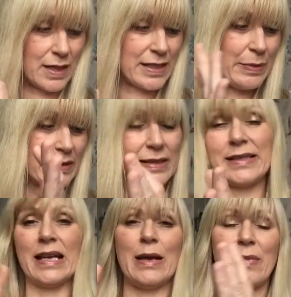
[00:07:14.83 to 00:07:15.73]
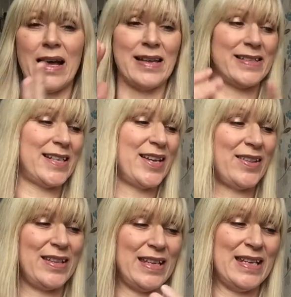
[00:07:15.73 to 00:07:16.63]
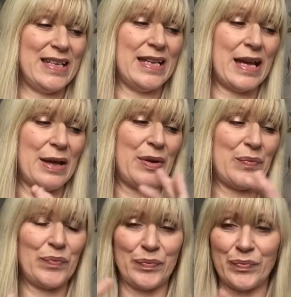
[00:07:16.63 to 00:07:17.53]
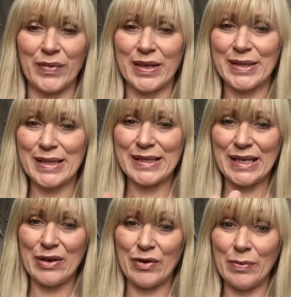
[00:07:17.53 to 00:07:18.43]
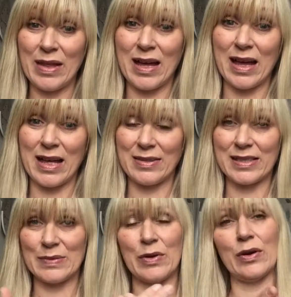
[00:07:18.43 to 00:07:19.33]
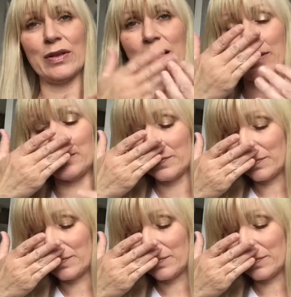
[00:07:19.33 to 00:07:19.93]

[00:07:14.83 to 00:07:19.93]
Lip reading: It smells the same as the serum that I had this morning.